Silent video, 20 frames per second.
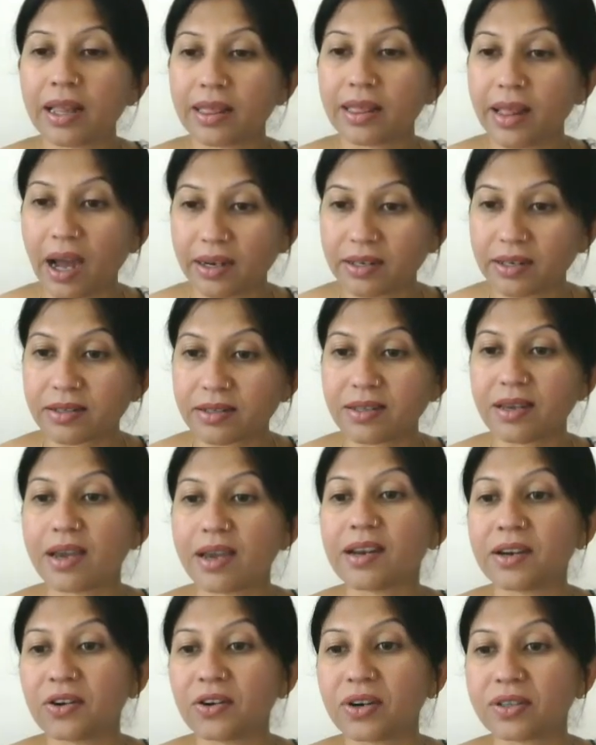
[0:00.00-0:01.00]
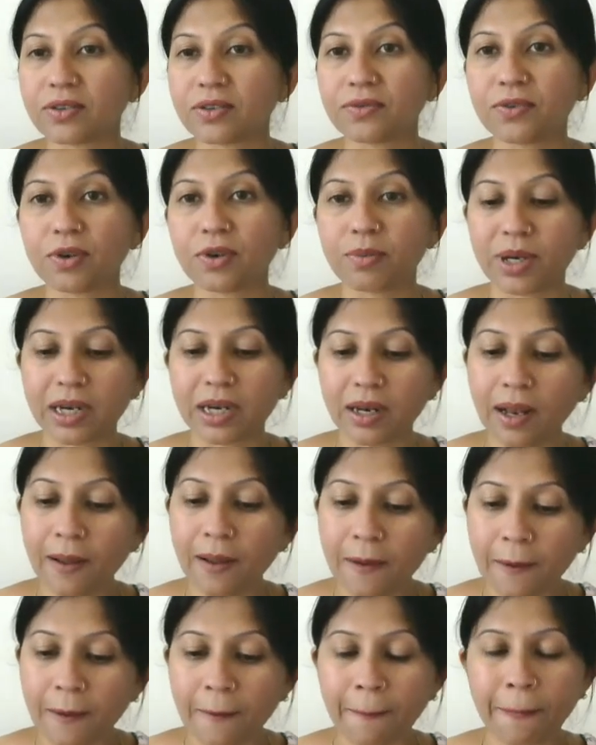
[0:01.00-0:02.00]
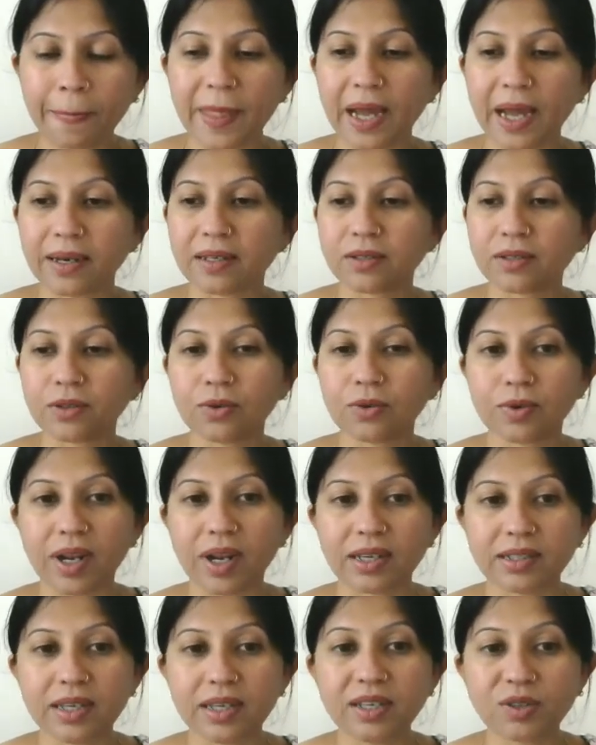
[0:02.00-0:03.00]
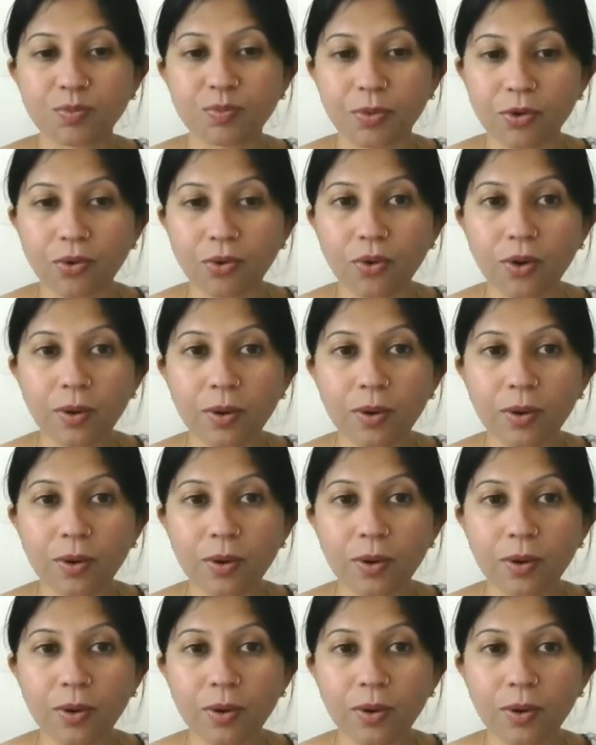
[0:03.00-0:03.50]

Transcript: that is the entrance of your metal. That is known as the sprue.